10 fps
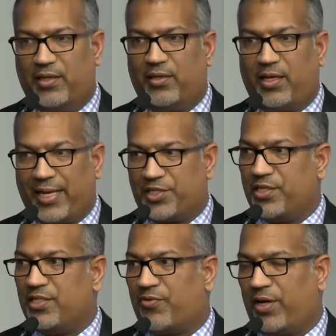
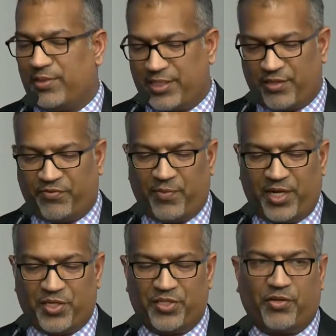elections, around
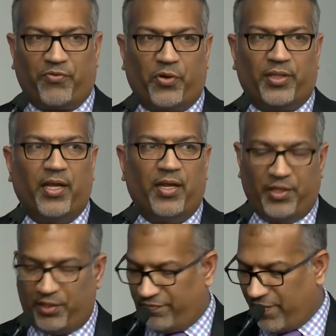disinformation, and so forth.
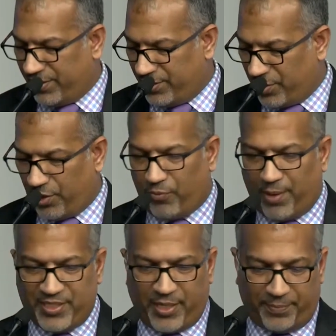You can find these on our
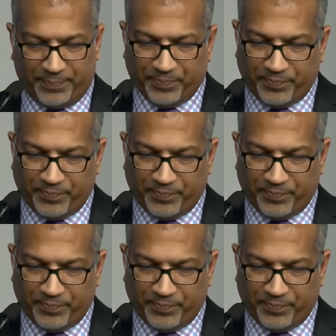website.